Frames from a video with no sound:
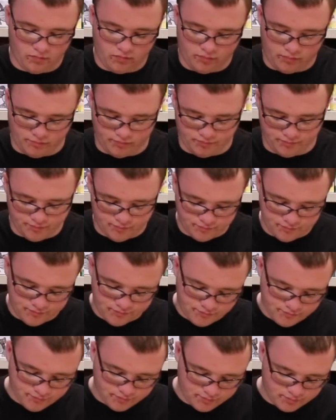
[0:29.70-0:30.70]

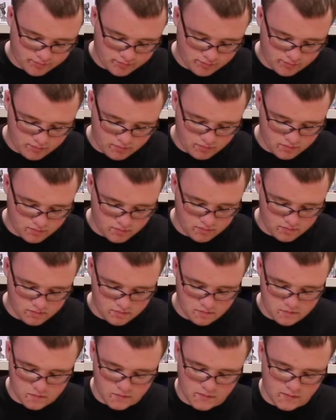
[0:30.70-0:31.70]

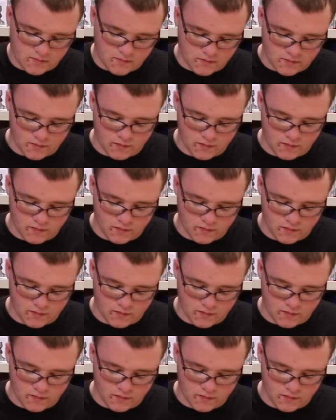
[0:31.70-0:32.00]
The person shown says nothing.